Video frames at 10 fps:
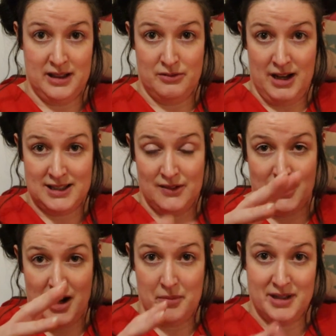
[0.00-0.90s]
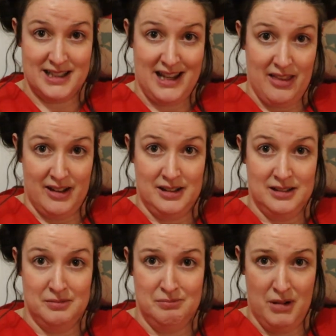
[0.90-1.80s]
the rest of the garment together,
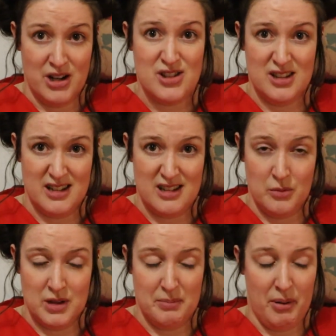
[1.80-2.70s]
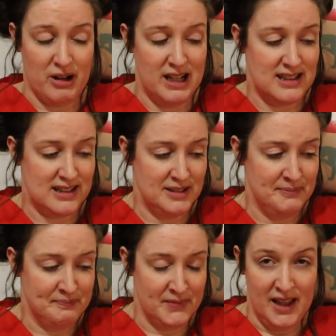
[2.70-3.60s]
much as I'd done with the pockets.
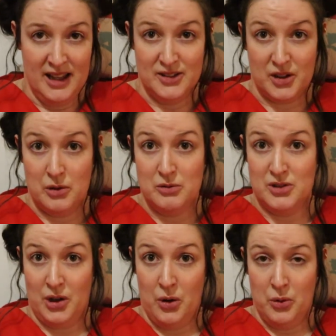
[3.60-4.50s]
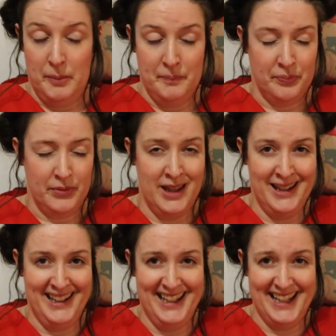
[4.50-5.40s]
So, doll.
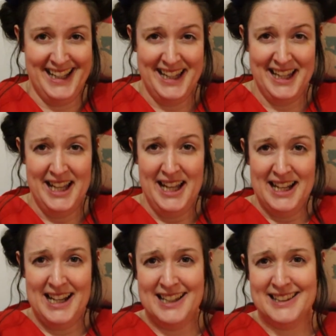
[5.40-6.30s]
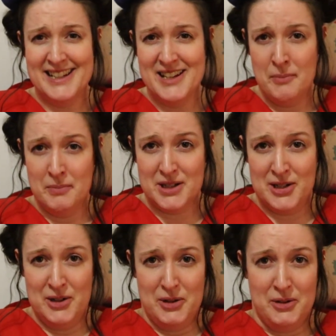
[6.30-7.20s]
Lesson number
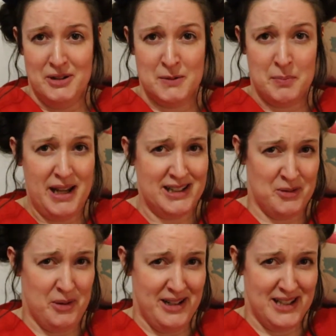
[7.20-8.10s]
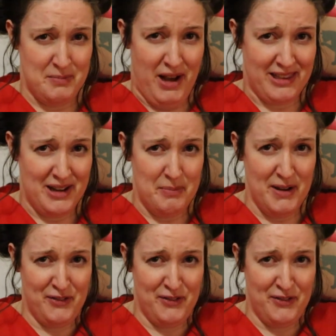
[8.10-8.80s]
2, speak to one's mother